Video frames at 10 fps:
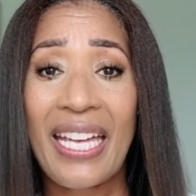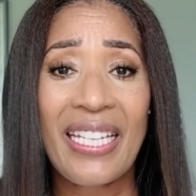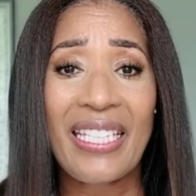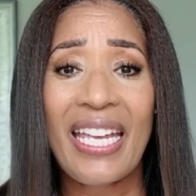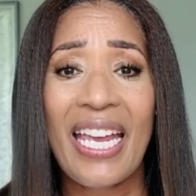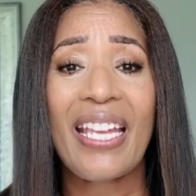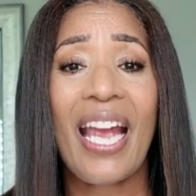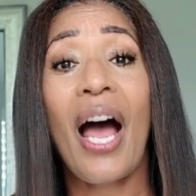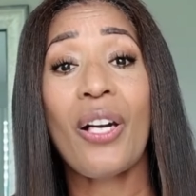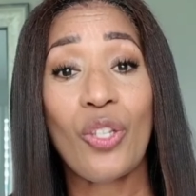at the end,
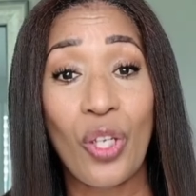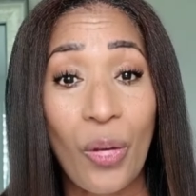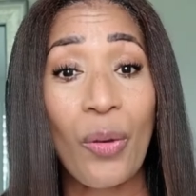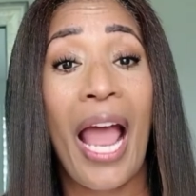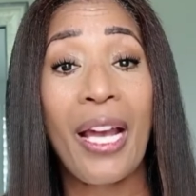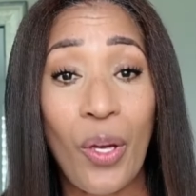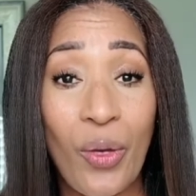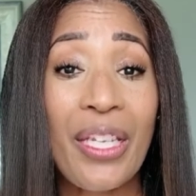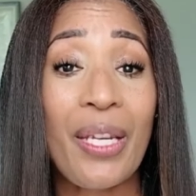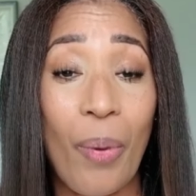I'll show you how to use
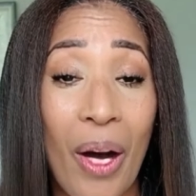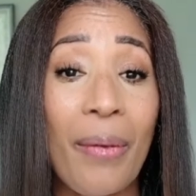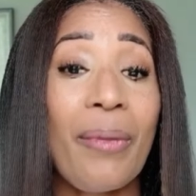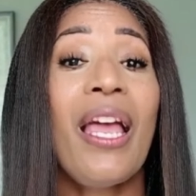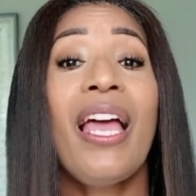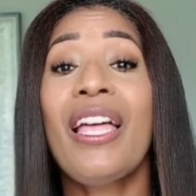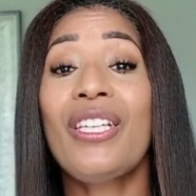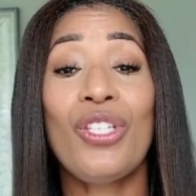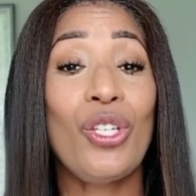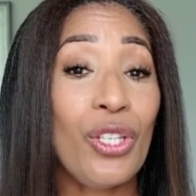these prompts in
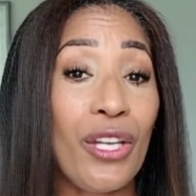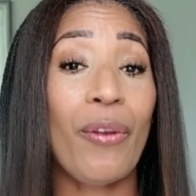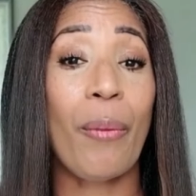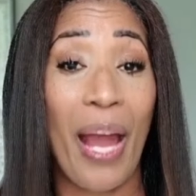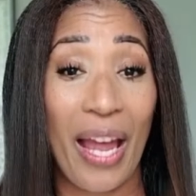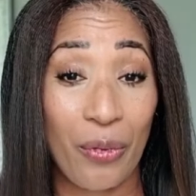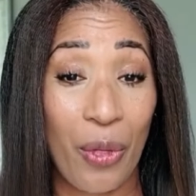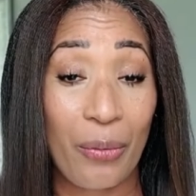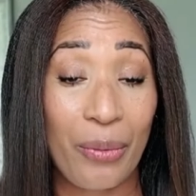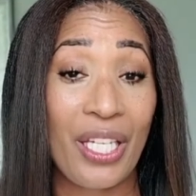2 different
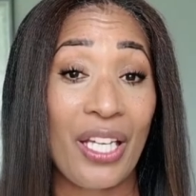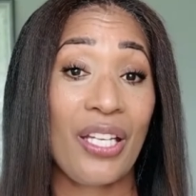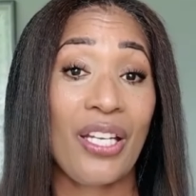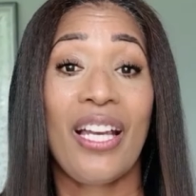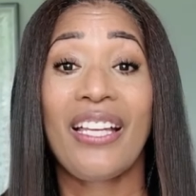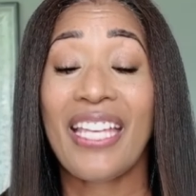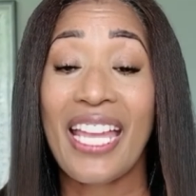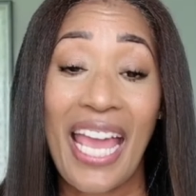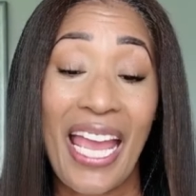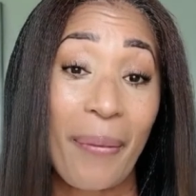platforms. Then
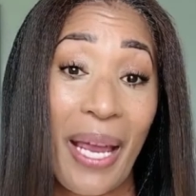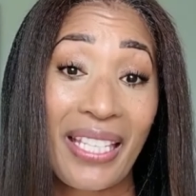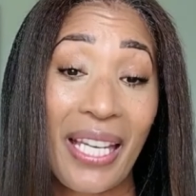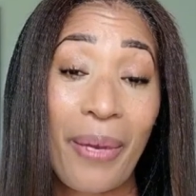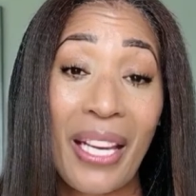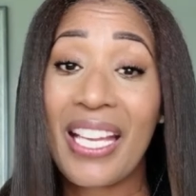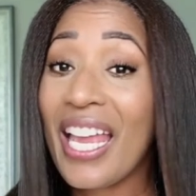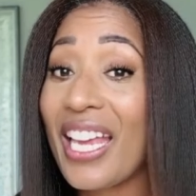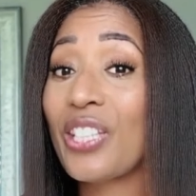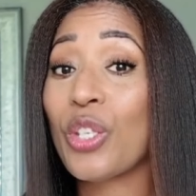animate them in
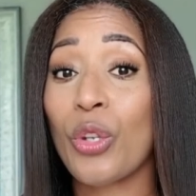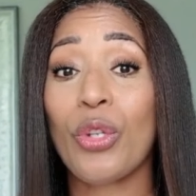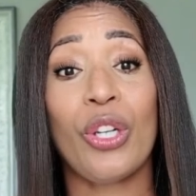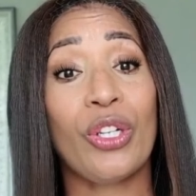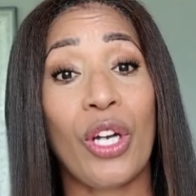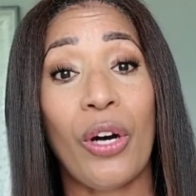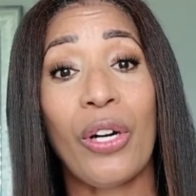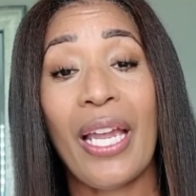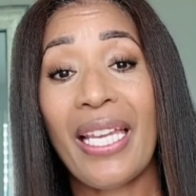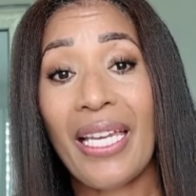Kling so you can
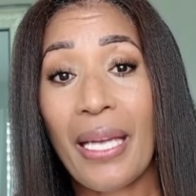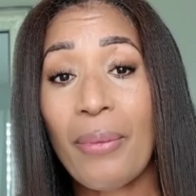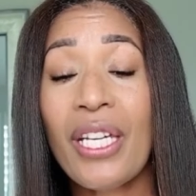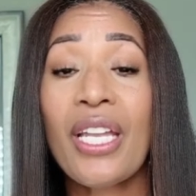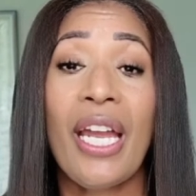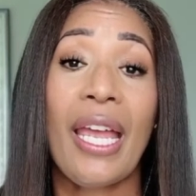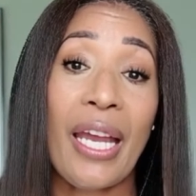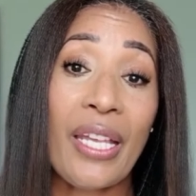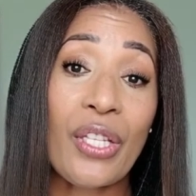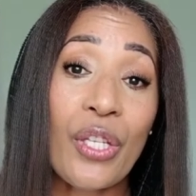turn an image
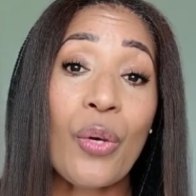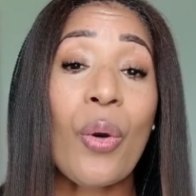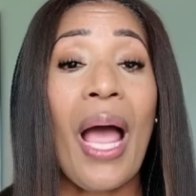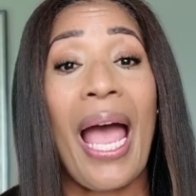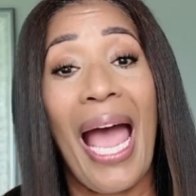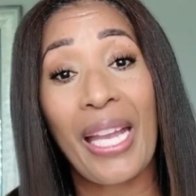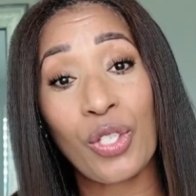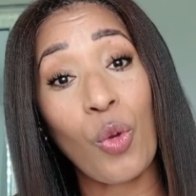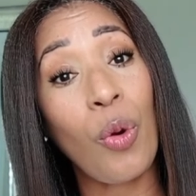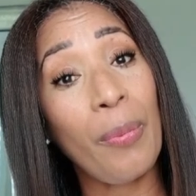into
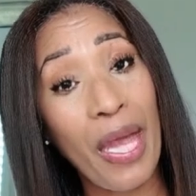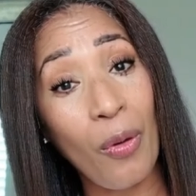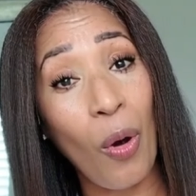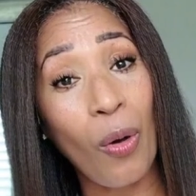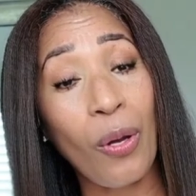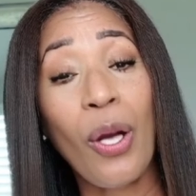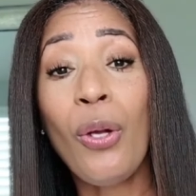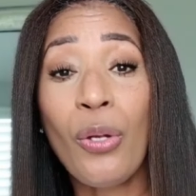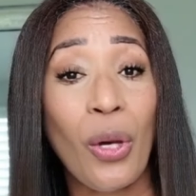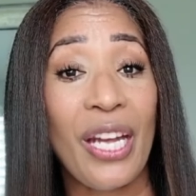actual B-roll.
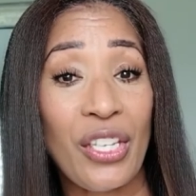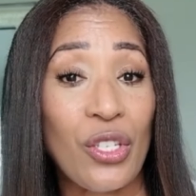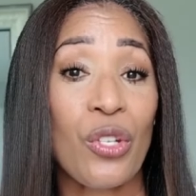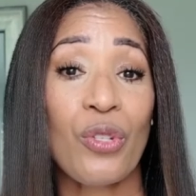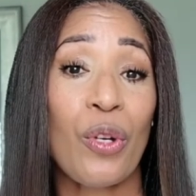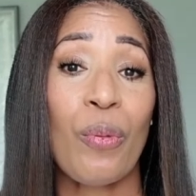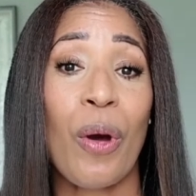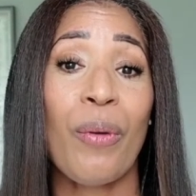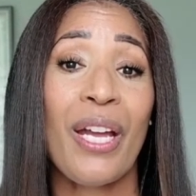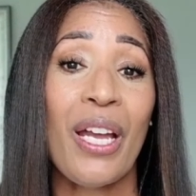You'll get to choose your route.